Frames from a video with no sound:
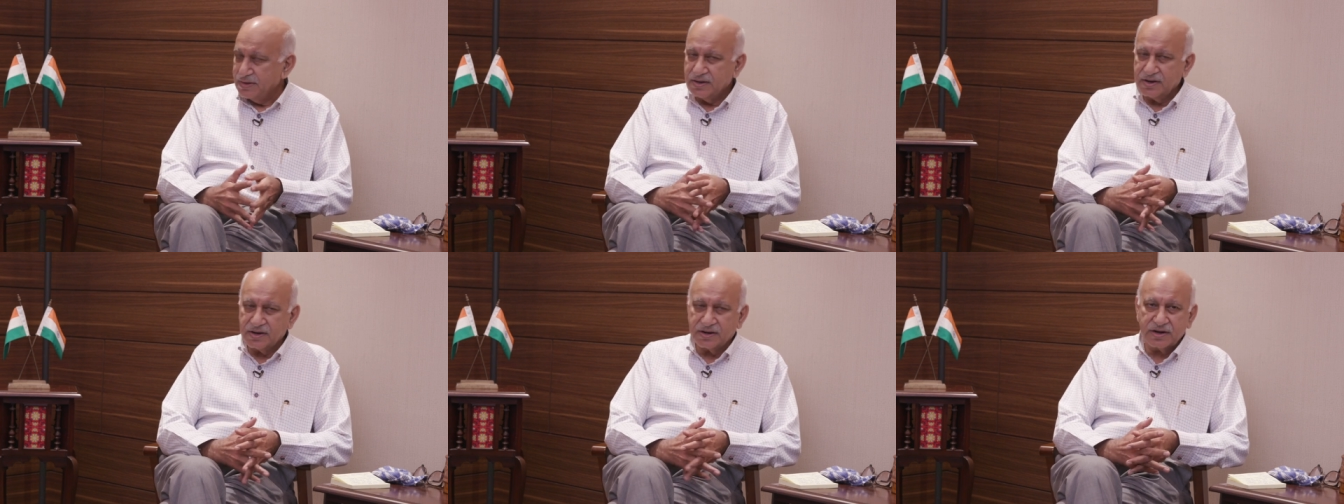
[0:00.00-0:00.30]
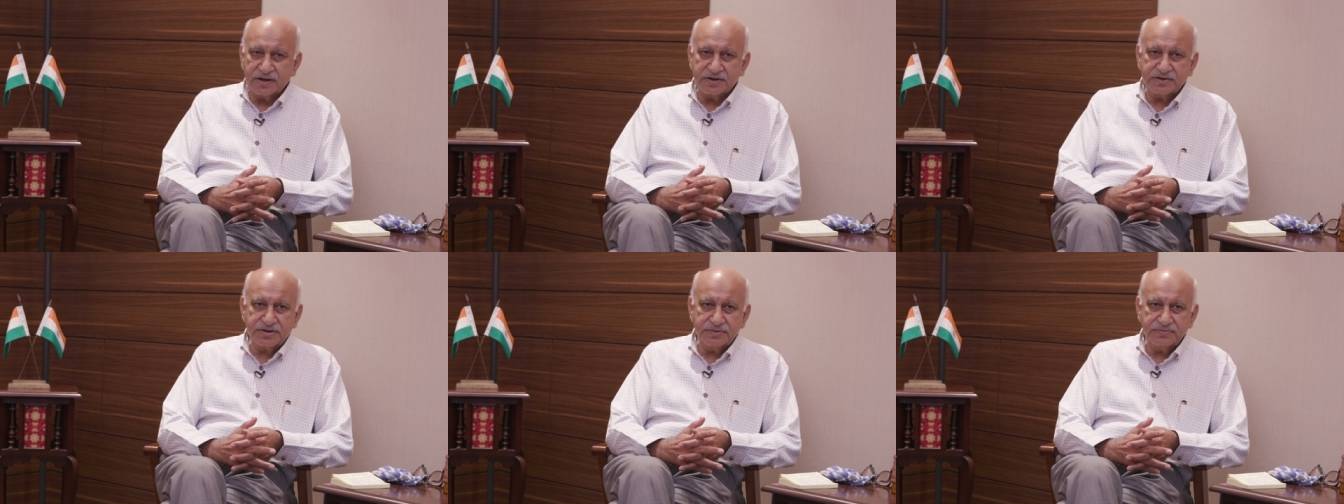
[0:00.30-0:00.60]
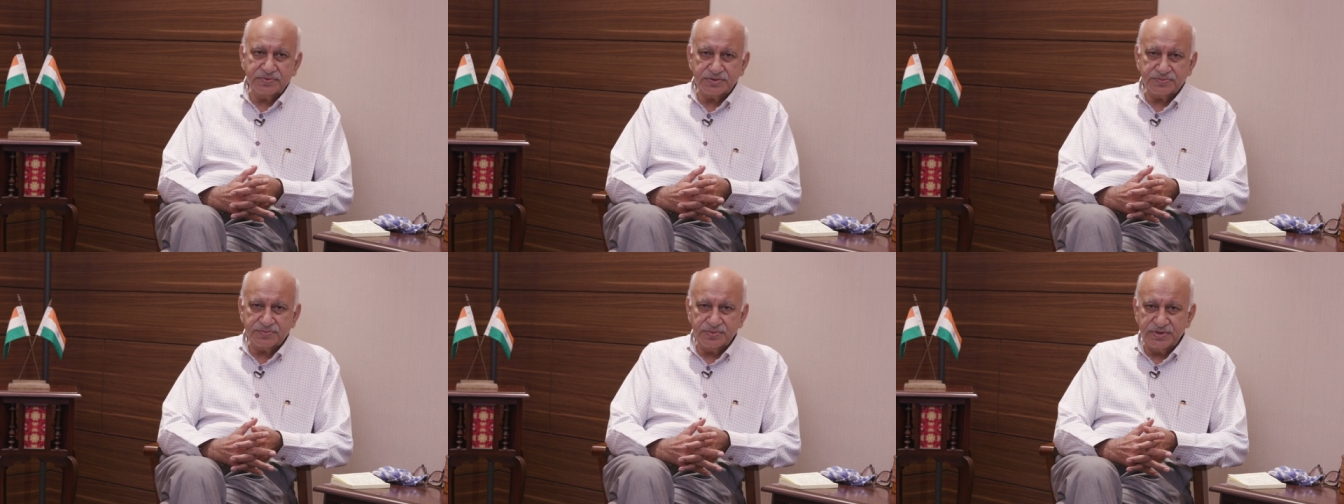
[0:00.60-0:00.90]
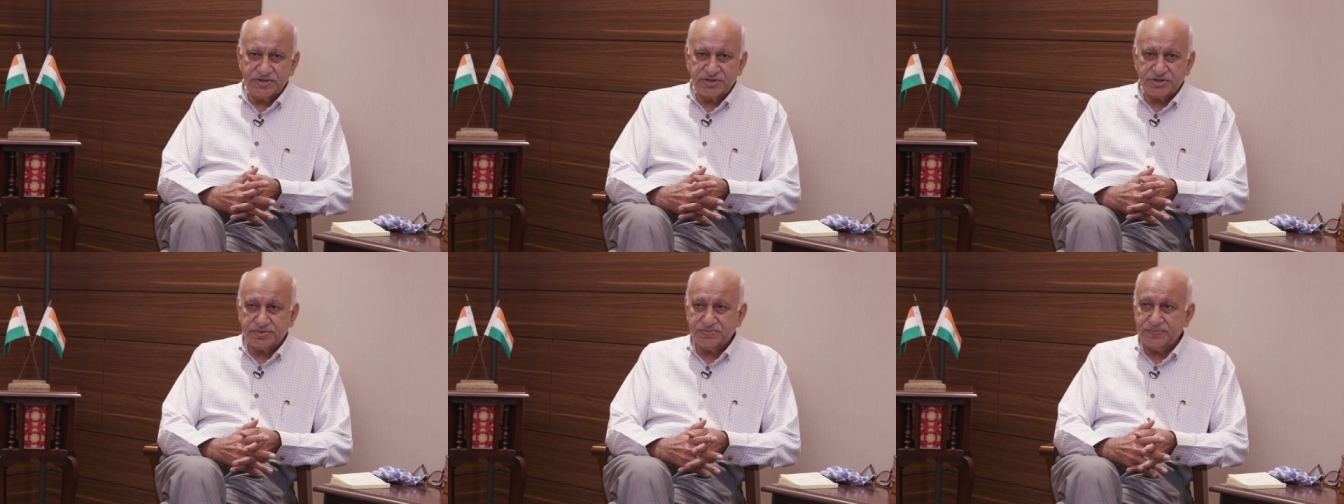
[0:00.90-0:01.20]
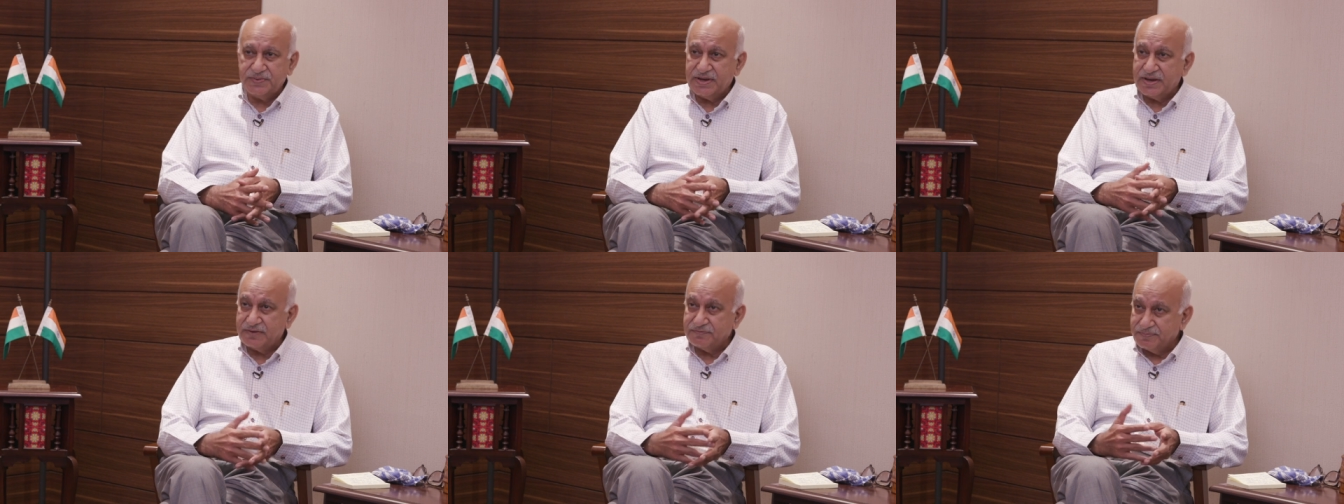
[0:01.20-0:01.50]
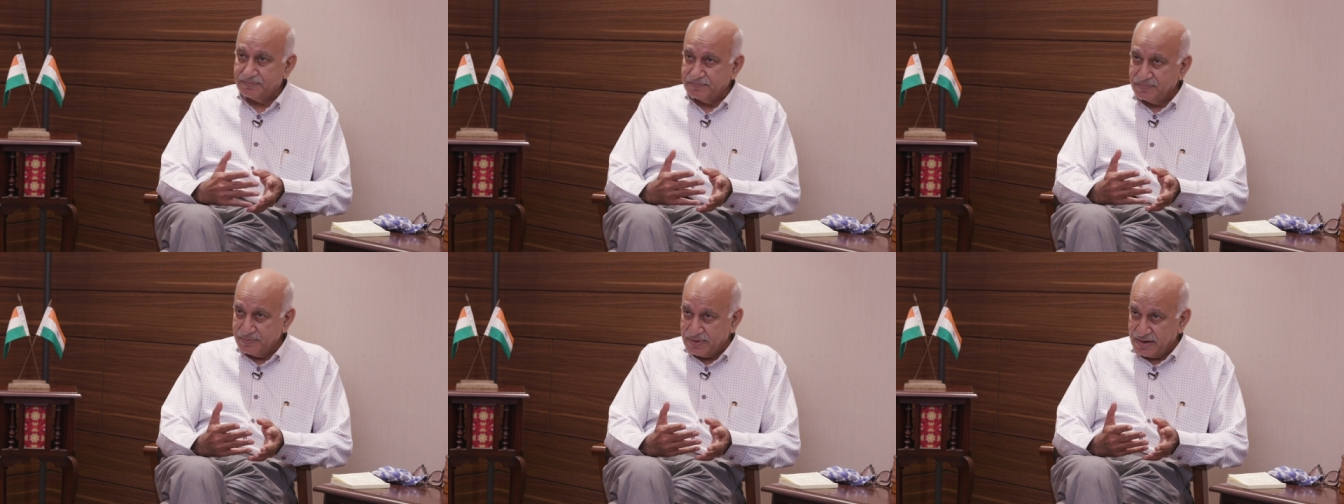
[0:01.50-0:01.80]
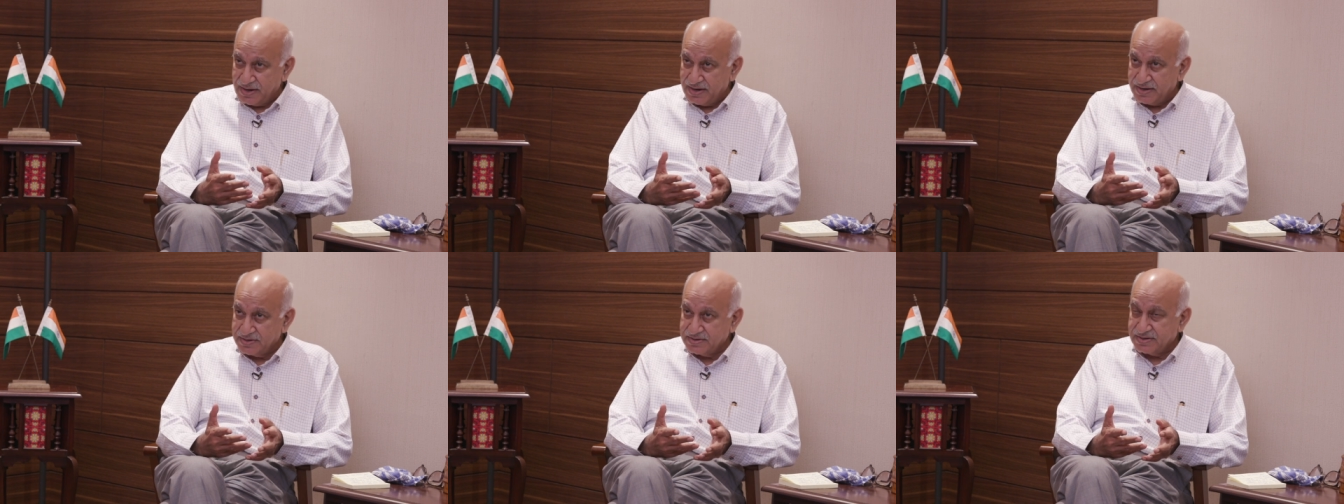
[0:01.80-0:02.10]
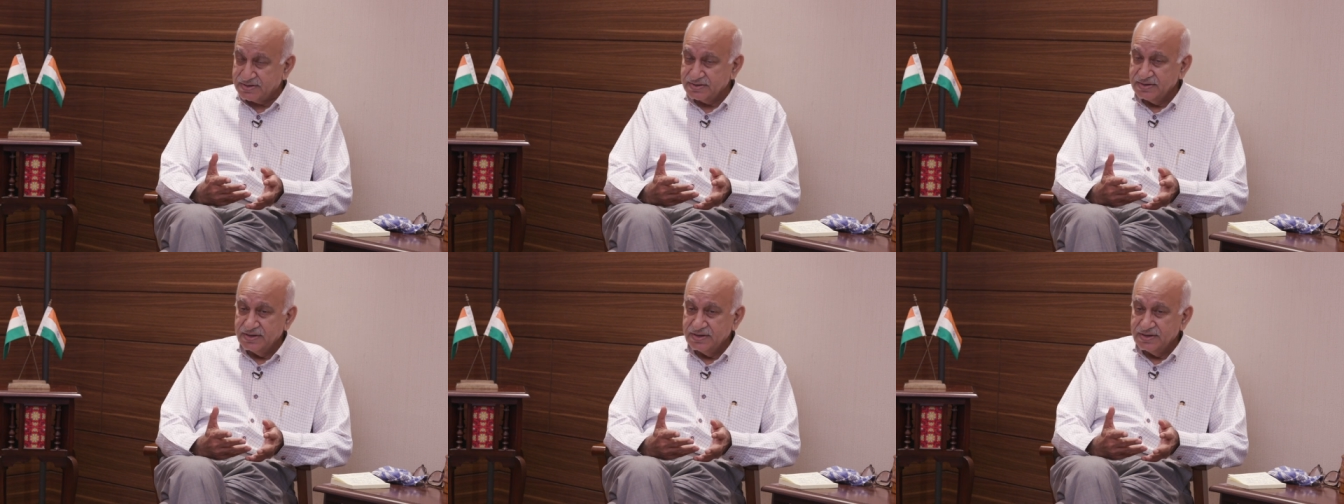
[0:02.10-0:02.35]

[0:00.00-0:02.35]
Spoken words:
a country with which we have had